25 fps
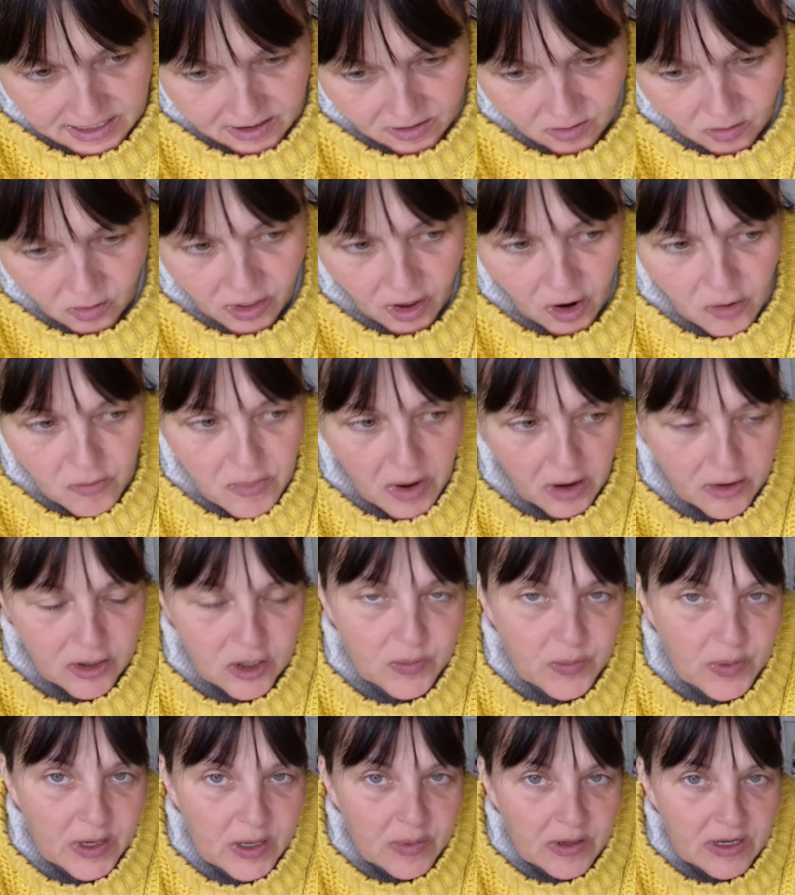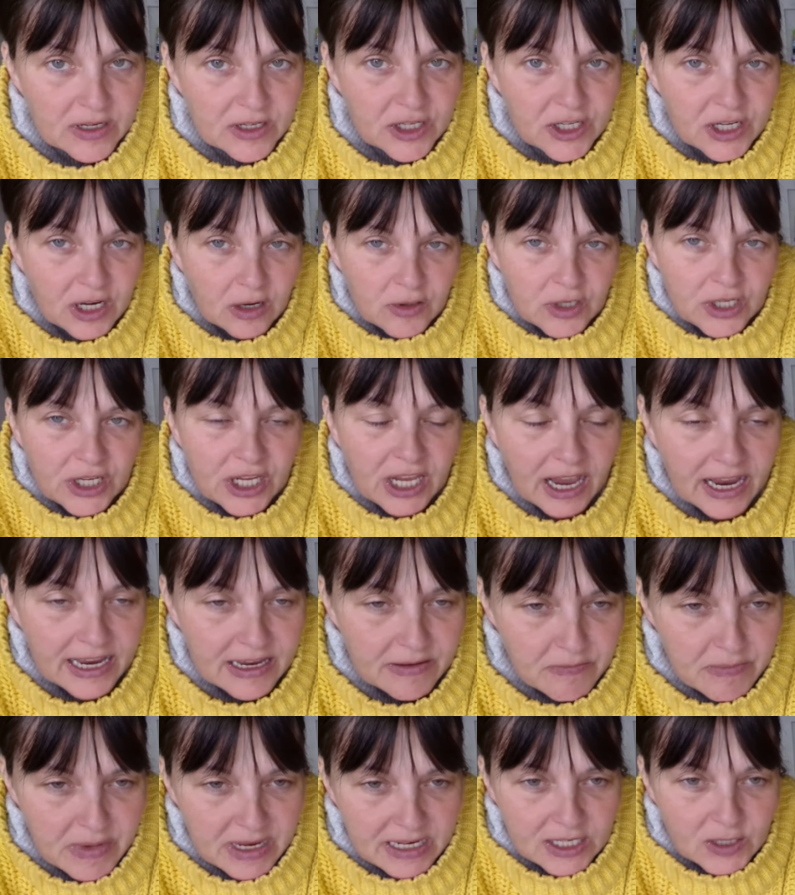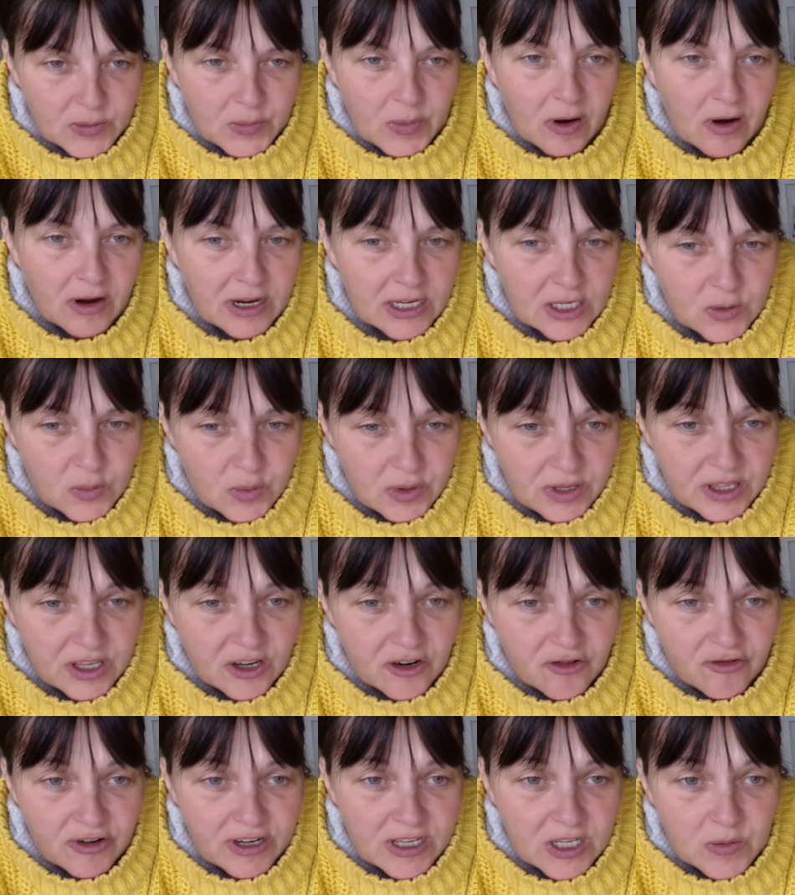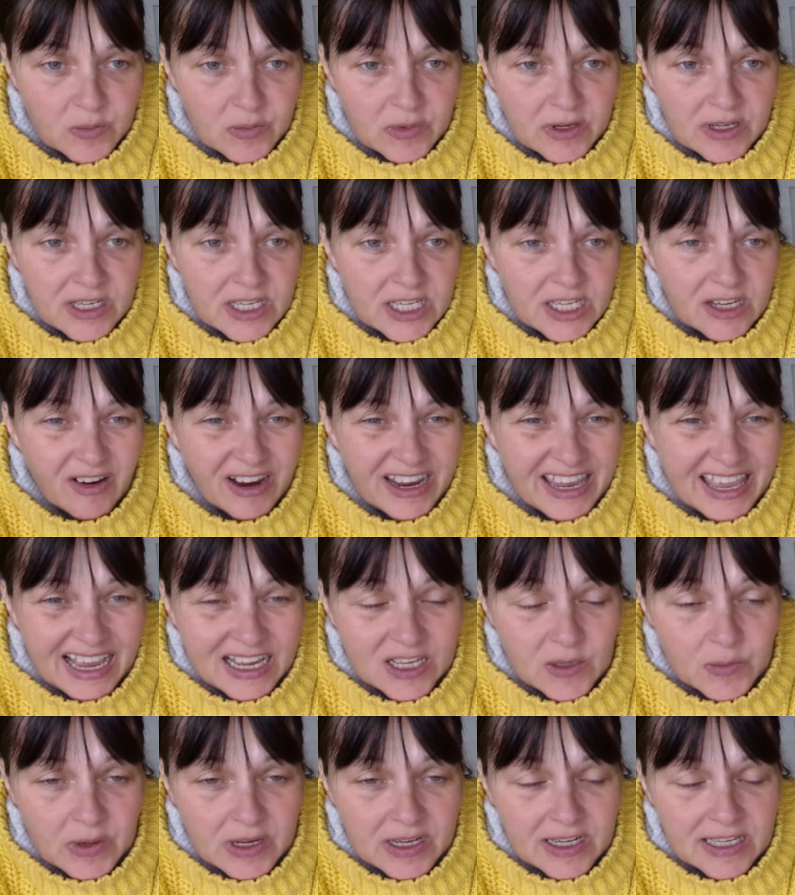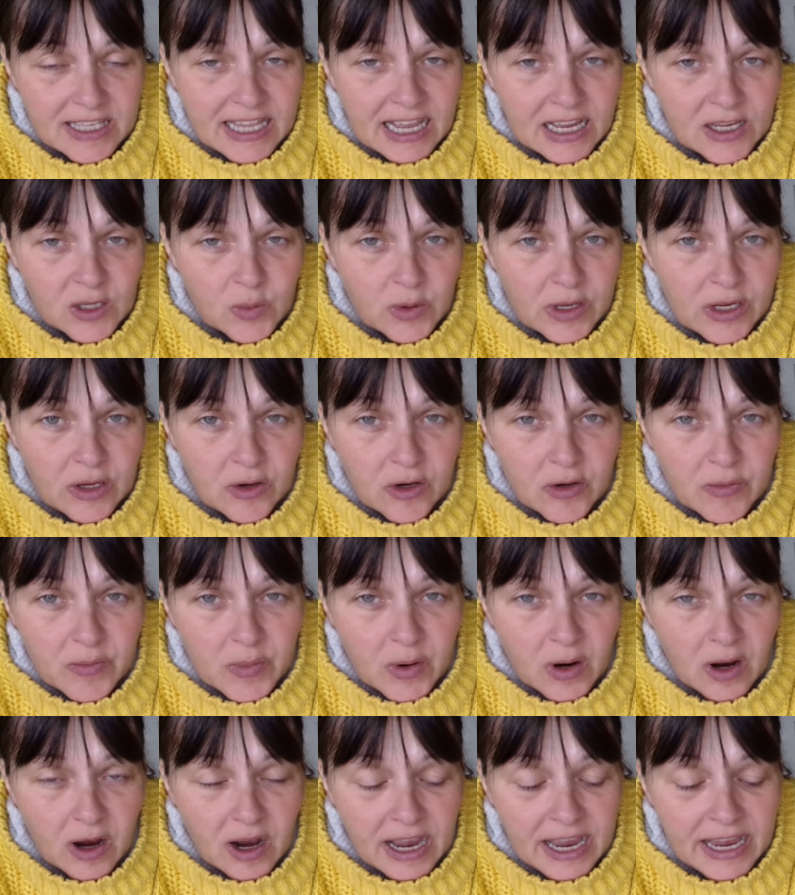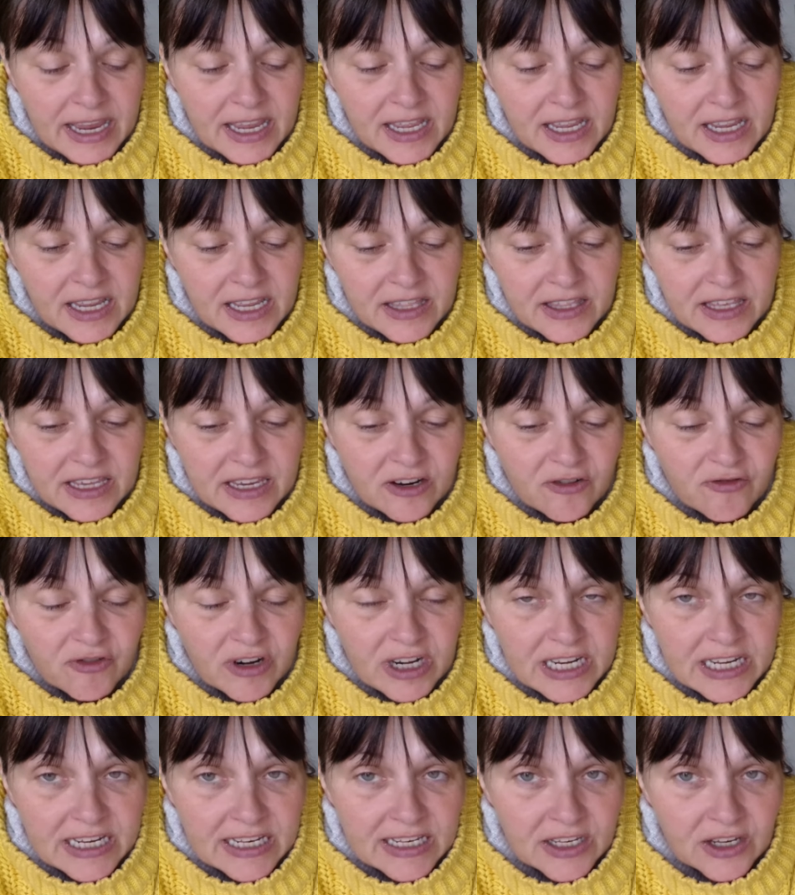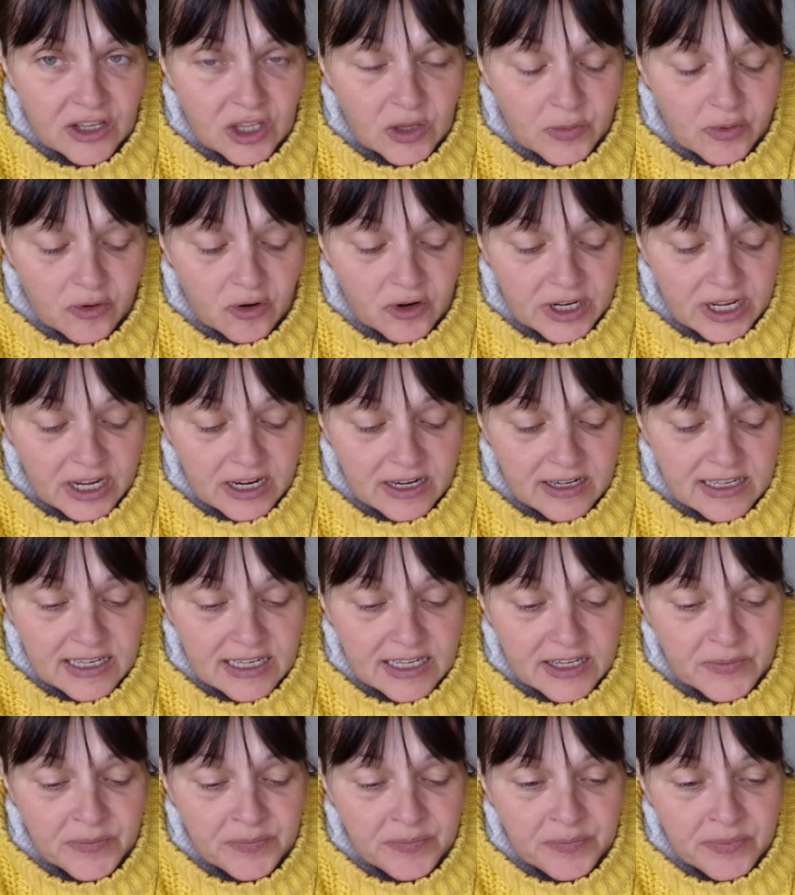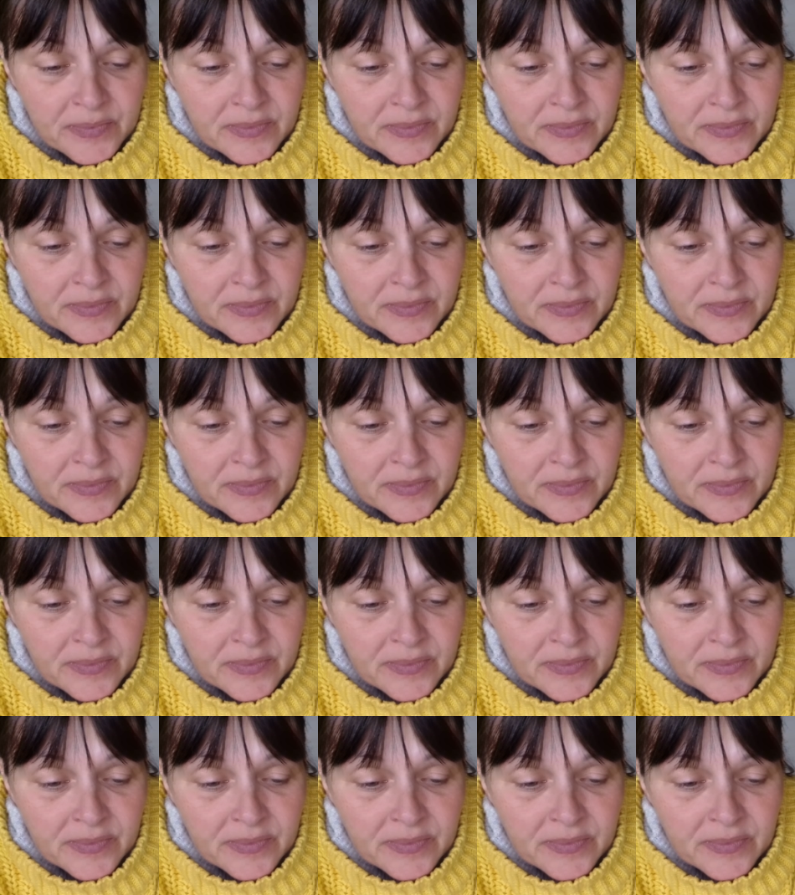although most people associate mince pies with Christmas, I guess because that's when you can buy the ingredients and the products,